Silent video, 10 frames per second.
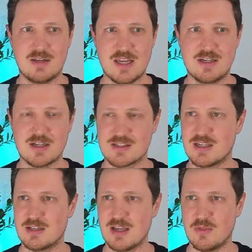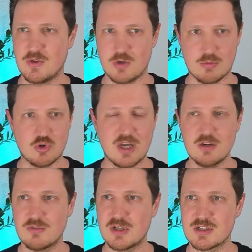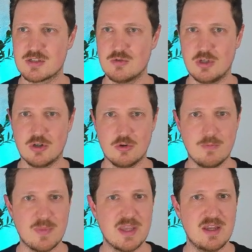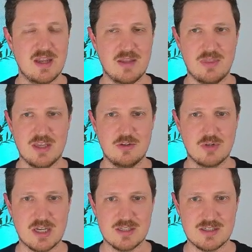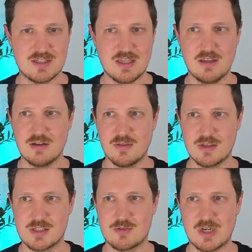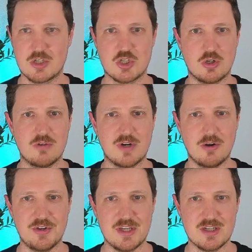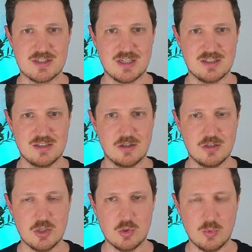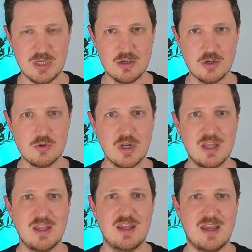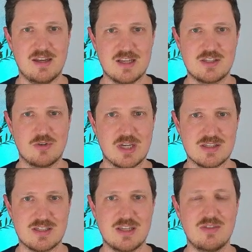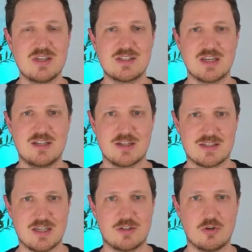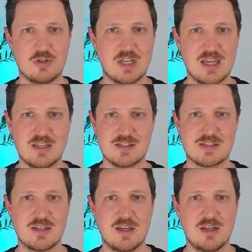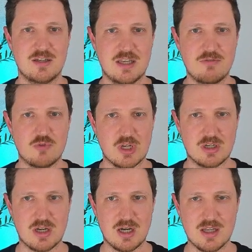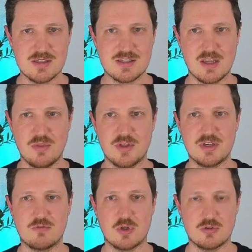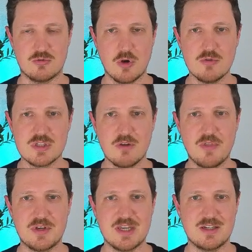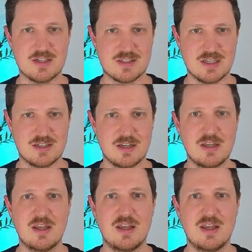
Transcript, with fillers: data set at the top right of RStudio, and then you can see the structure of our data set in a new window. And as you can see, this data set contains different cars in the different rows of the dataset,